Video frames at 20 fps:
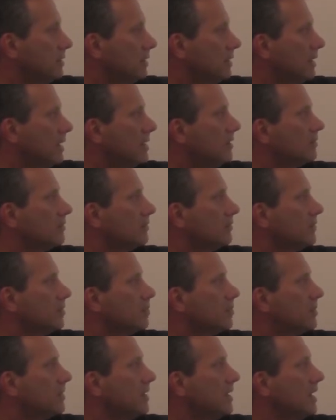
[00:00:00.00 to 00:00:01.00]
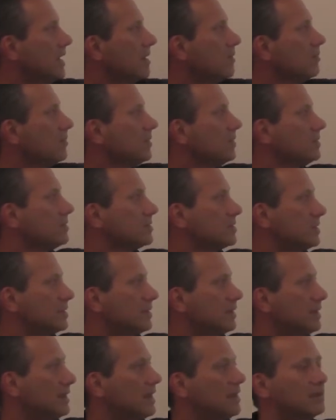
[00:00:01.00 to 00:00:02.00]
length of the preambles
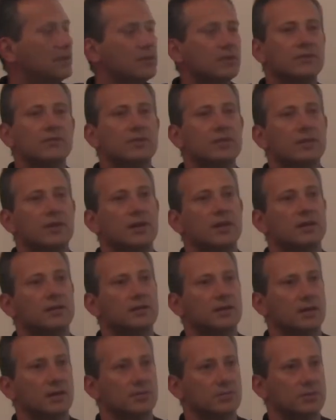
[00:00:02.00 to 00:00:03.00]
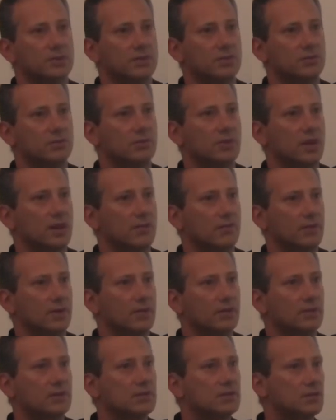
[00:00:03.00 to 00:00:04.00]
and the length of the guard times that you have,
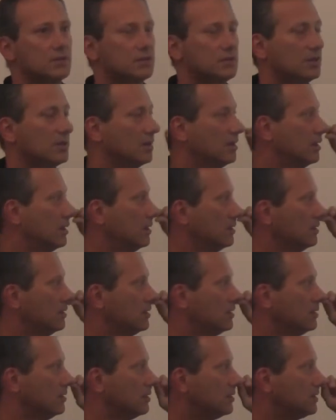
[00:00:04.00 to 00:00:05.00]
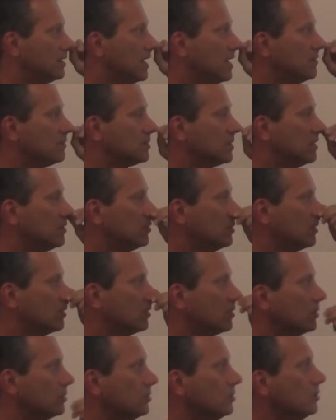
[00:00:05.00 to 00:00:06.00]
right? These are the times that you're
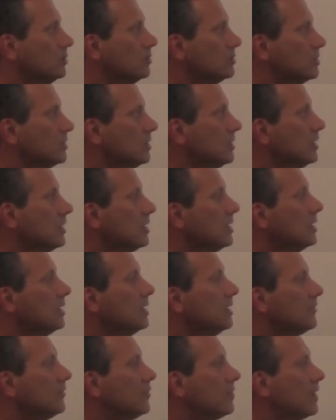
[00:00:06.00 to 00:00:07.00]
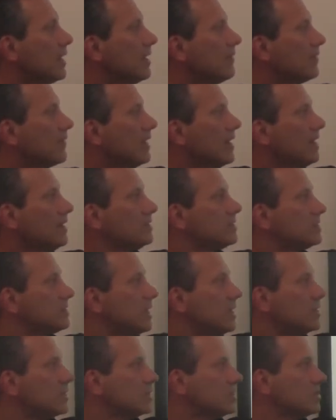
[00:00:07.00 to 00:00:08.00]
not using. If you have n
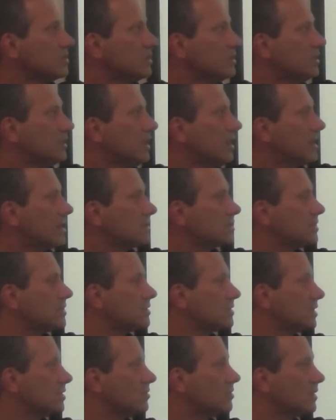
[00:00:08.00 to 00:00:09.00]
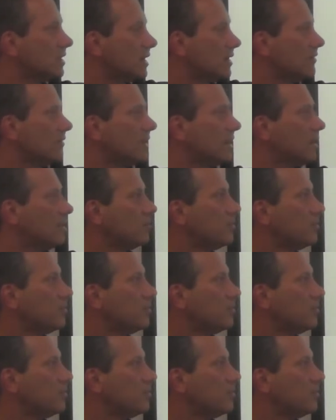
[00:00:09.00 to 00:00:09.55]
stations in the axis, then you have